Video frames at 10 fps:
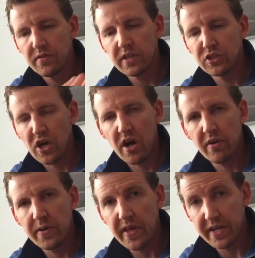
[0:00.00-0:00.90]
the
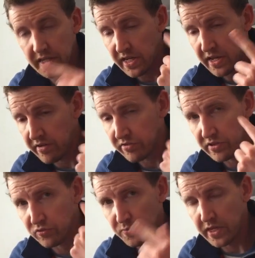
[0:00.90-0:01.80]
gyro in there you can hear it
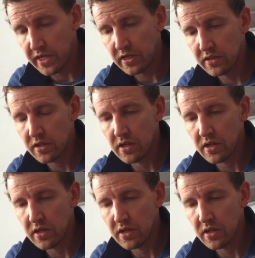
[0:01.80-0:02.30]
still spinning